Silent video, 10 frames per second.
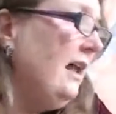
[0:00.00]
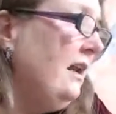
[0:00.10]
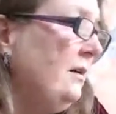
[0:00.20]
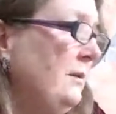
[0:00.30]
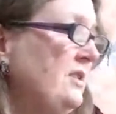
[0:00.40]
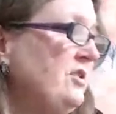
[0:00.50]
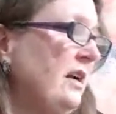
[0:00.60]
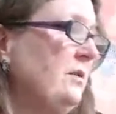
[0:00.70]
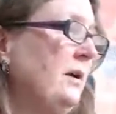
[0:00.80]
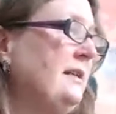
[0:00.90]
Hello, Miss
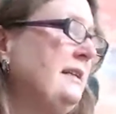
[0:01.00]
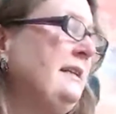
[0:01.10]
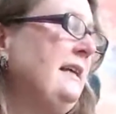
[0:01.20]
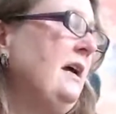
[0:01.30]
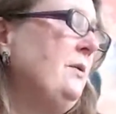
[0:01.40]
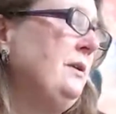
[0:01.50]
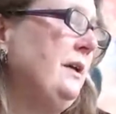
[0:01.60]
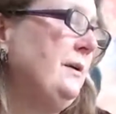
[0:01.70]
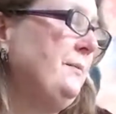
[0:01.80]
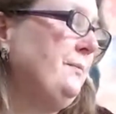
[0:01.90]
Chanwani. How are
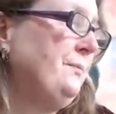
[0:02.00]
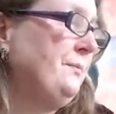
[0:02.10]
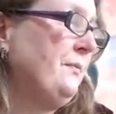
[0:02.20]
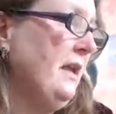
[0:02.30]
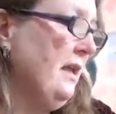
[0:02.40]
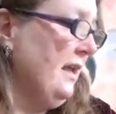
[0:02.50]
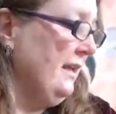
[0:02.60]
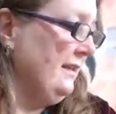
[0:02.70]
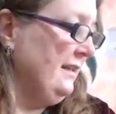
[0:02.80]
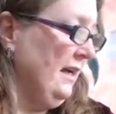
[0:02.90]
you?
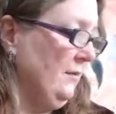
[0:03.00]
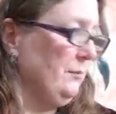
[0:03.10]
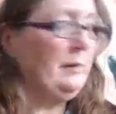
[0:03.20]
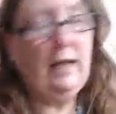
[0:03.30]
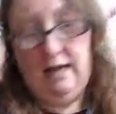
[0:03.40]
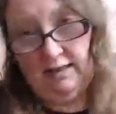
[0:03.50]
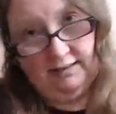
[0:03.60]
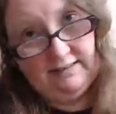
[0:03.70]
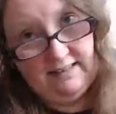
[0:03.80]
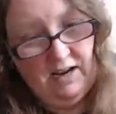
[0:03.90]
Yeah,
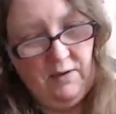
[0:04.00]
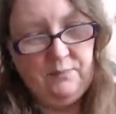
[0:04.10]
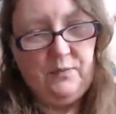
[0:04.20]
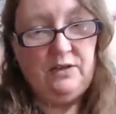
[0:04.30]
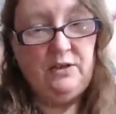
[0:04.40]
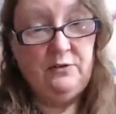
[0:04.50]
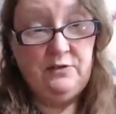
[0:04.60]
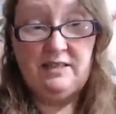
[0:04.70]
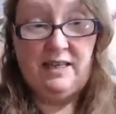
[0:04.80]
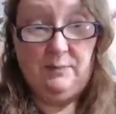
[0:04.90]
and
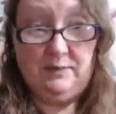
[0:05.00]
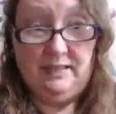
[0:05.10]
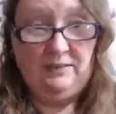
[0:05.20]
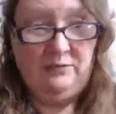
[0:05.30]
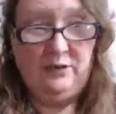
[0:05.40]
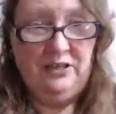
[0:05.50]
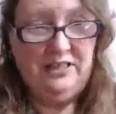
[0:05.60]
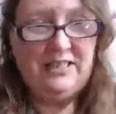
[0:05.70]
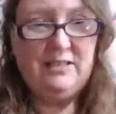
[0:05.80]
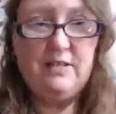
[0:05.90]
skip the
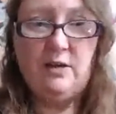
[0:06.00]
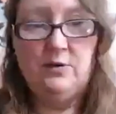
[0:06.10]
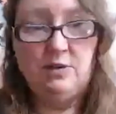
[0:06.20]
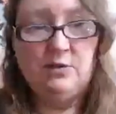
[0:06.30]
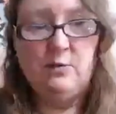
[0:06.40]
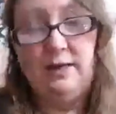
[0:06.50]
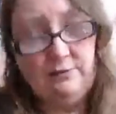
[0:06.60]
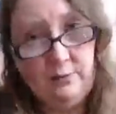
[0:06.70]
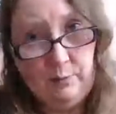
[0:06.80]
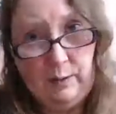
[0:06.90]
adverts. So we're just
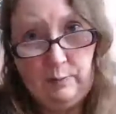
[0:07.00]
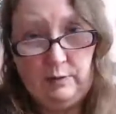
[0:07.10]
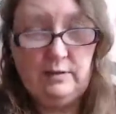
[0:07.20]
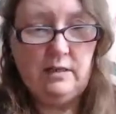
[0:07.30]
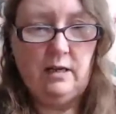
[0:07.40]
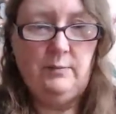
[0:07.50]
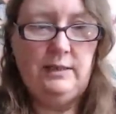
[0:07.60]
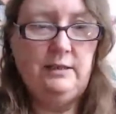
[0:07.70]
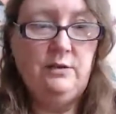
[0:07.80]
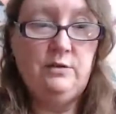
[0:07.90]
waiting for people to
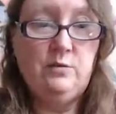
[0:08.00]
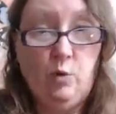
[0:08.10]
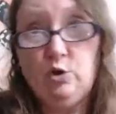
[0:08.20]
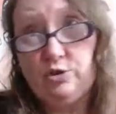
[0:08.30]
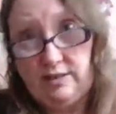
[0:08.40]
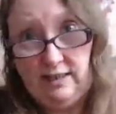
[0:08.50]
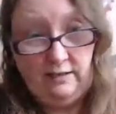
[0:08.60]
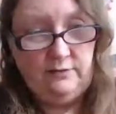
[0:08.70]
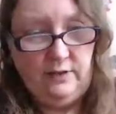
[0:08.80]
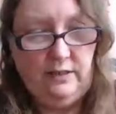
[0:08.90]
come in who's watched
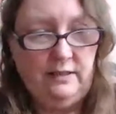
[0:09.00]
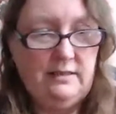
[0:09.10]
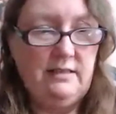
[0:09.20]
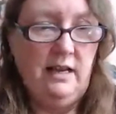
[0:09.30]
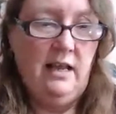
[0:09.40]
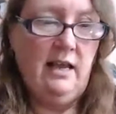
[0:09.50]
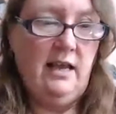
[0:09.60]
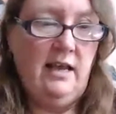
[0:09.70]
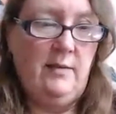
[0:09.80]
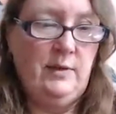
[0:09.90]
the adverts.
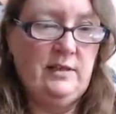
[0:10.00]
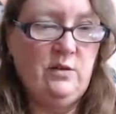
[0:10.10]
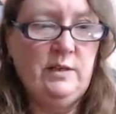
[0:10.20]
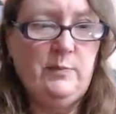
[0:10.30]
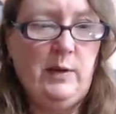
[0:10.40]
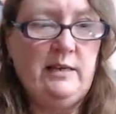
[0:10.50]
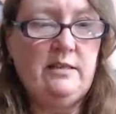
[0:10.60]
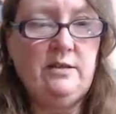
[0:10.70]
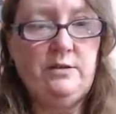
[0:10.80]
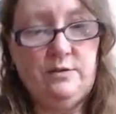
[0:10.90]
It's always
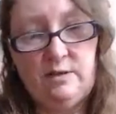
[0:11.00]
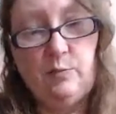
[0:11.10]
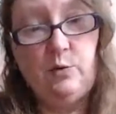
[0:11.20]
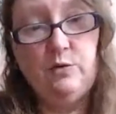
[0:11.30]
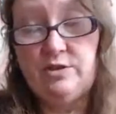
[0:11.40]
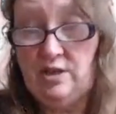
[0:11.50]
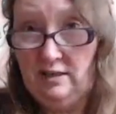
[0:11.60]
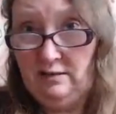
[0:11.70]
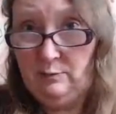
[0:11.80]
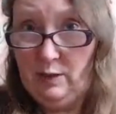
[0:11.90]
best to support the
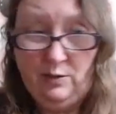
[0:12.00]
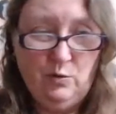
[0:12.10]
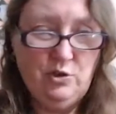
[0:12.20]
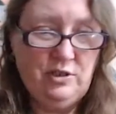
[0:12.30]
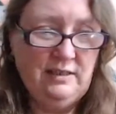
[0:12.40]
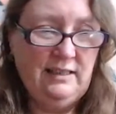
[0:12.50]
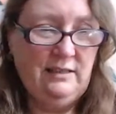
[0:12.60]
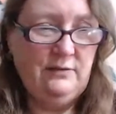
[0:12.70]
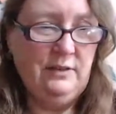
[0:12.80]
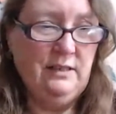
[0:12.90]
channel by watching the
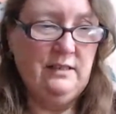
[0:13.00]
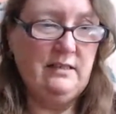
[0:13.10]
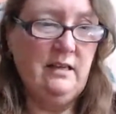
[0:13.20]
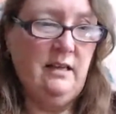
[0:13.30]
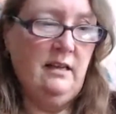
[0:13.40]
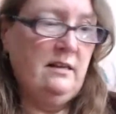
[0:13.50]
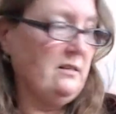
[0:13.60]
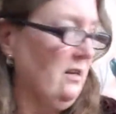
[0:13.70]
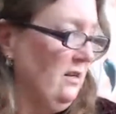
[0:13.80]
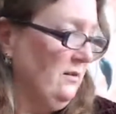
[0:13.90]
adverts.
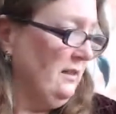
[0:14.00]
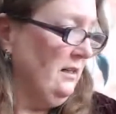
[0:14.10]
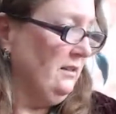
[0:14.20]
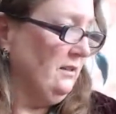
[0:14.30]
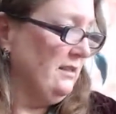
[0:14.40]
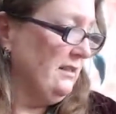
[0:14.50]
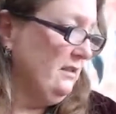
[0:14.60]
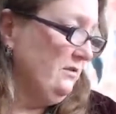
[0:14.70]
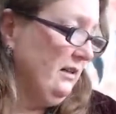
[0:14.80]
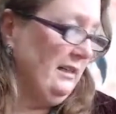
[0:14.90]
So I know they're
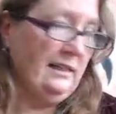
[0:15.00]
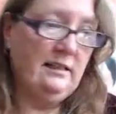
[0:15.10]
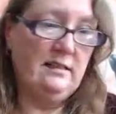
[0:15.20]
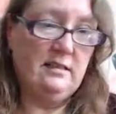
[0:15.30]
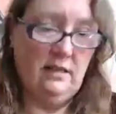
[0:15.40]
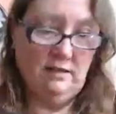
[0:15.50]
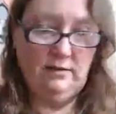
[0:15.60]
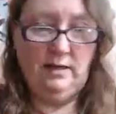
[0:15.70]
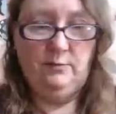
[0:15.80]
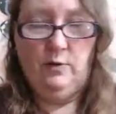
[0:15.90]
still running, so
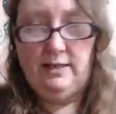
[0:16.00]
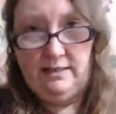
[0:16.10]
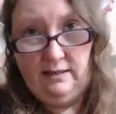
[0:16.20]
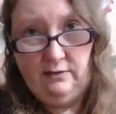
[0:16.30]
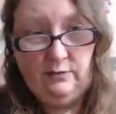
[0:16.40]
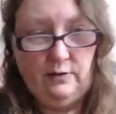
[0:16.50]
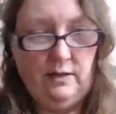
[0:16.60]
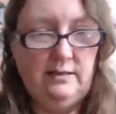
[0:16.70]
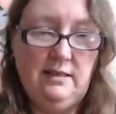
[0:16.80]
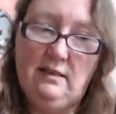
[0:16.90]
I'm waiting
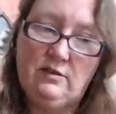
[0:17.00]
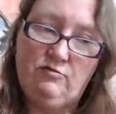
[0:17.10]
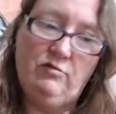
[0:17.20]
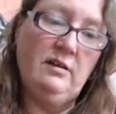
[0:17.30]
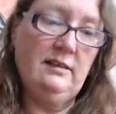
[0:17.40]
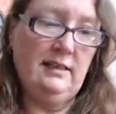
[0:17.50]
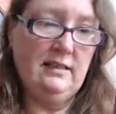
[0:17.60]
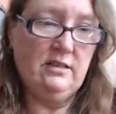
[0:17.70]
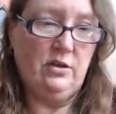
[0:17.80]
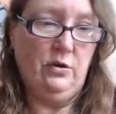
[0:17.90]
until it's run
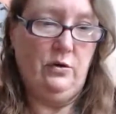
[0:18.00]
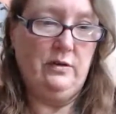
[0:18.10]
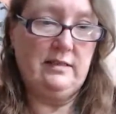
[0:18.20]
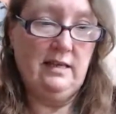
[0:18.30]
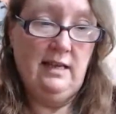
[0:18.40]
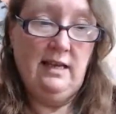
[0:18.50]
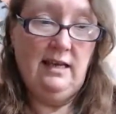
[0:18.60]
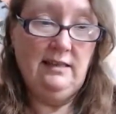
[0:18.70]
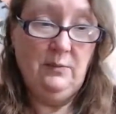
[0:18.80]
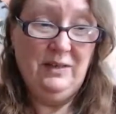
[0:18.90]
its course,
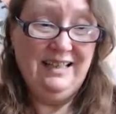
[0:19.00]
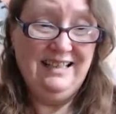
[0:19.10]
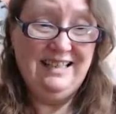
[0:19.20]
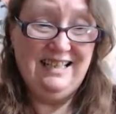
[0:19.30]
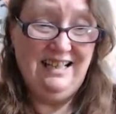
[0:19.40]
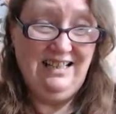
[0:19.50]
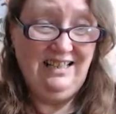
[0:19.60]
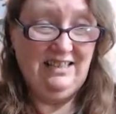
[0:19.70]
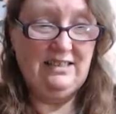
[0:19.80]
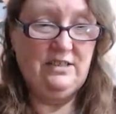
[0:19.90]
and then we can
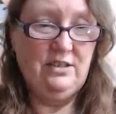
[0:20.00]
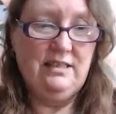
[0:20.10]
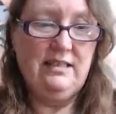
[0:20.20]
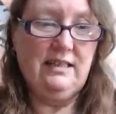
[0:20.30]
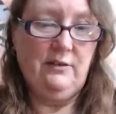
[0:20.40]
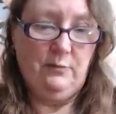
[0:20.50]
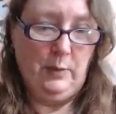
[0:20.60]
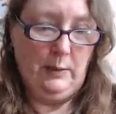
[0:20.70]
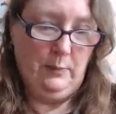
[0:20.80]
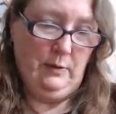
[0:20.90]
start, just to give
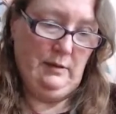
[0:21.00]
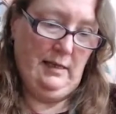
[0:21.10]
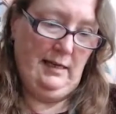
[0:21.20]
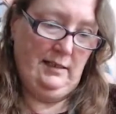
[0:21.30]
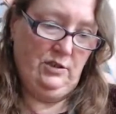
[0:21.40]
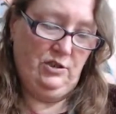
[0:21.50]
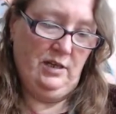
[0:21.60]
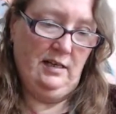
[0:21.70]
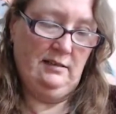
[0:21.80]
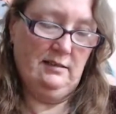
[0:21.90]
people a
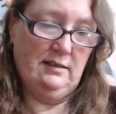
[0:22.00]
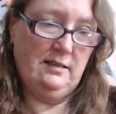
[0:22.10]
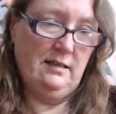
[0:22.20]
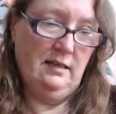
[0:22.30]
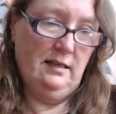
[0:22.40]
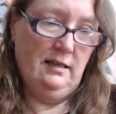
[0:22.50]
chance